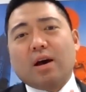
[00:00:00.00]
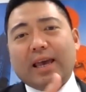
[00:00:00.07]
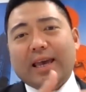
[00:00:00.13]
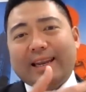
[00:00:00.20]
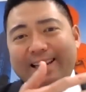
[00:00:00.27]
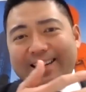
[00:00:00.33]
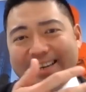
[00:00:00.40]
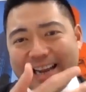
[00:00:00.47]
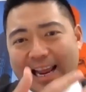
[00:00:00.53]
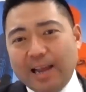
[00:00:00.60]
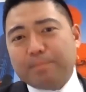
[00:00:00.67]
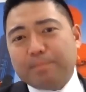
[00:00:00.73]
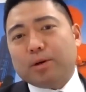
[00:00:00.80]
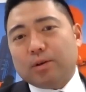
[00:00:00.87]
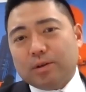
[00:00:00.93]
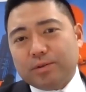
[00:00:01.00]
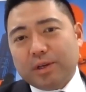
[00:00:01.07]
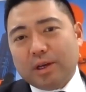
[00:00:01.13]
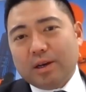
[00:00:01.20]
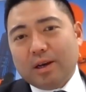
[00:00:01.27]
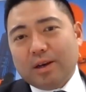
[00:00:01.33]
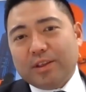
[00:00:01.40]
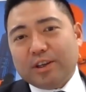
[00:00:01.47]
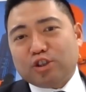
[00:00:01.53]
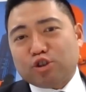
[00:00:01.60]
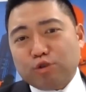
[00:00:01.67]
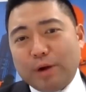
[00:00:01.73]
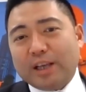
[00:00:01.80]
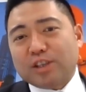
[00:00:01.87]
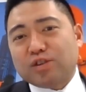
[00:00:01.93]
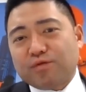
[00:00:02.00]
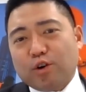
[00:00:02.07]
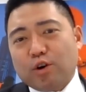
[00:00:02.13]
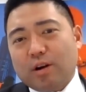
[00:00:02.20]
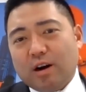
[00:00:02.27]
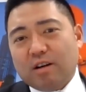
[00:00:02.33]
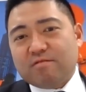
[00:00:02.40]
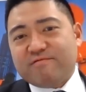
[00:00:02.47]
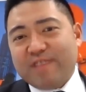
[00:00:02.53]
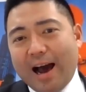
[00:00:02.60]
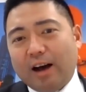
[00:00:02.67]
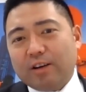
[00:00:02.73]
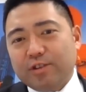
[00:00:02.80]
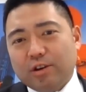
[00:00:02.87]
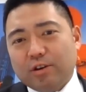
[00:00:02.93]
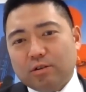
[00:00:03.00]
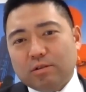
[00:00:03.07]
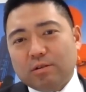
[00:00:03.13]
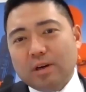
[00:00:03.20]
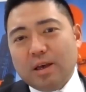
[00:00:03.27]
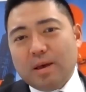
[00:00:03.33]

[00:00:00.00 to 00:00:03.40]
it enabled the transfer of value